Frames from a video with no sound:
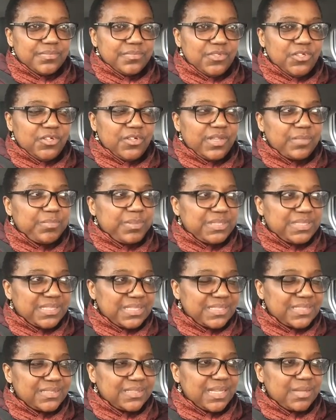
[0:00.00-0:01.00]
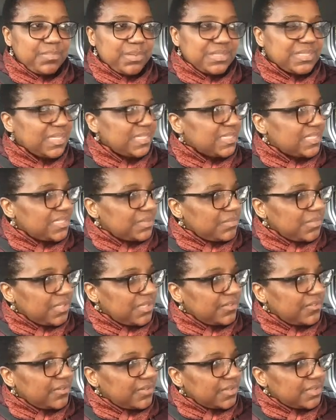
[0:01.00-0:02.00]
You know, they possess
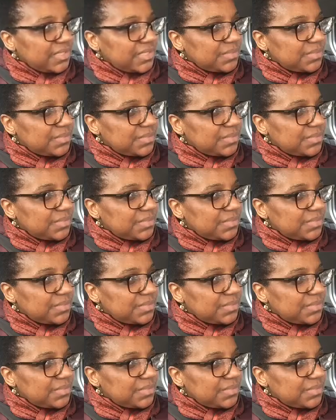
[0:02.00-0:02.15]
similar